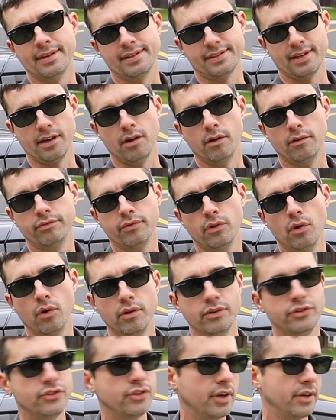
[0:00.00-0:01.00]
myself
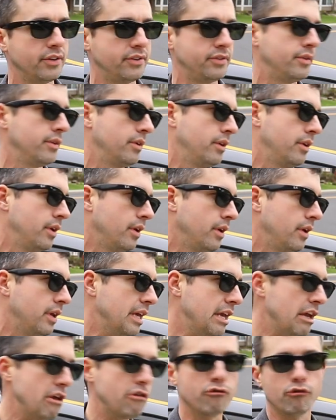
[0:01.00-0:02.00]
on just
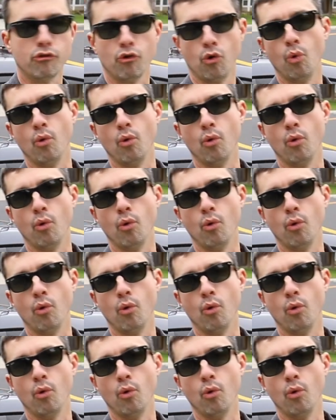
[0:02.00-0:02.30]
either